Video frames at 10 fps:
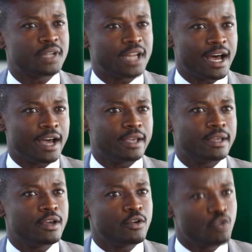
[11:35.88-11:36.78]
of an eye,
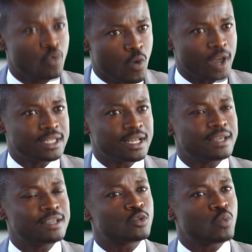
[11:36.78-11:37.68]

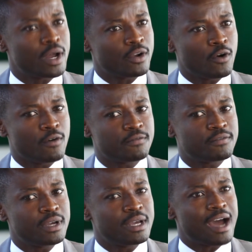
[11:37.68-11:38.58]
Rwanda is one
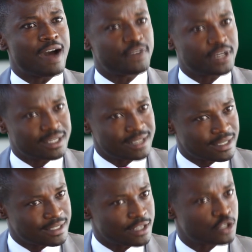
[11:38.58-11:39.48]
of Africa's
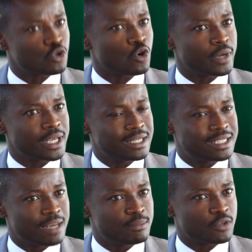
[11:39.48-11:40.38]
success story in
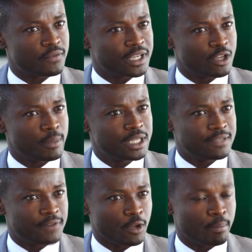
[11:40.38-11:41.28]
terms of economic
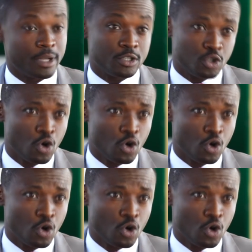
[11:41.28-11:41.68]
development.